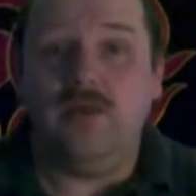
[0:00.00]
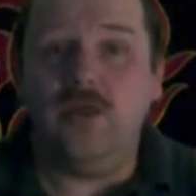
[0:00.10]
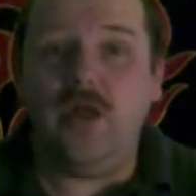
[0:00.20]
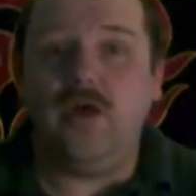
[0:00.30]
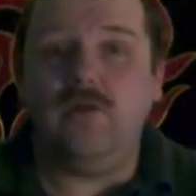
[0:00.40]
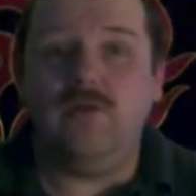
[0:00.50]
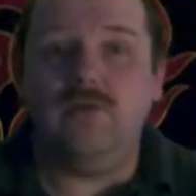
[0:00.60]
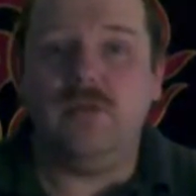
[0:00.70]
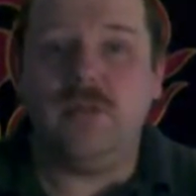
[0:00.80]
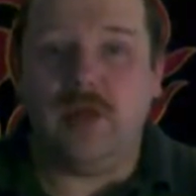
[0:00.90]
Do you know how
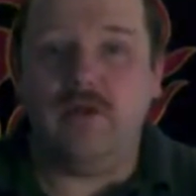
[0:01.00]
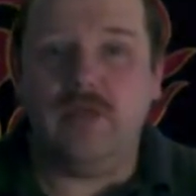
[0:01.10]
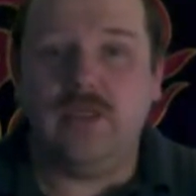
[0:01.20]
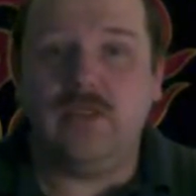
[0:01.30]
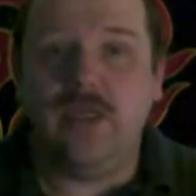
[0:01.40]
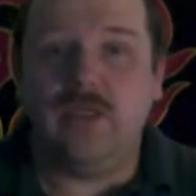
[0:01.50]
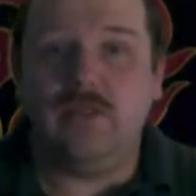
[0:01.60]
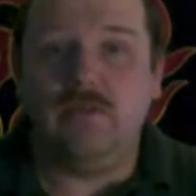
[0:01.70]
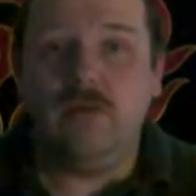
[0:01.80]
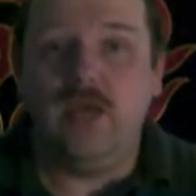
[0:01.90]
scary this is?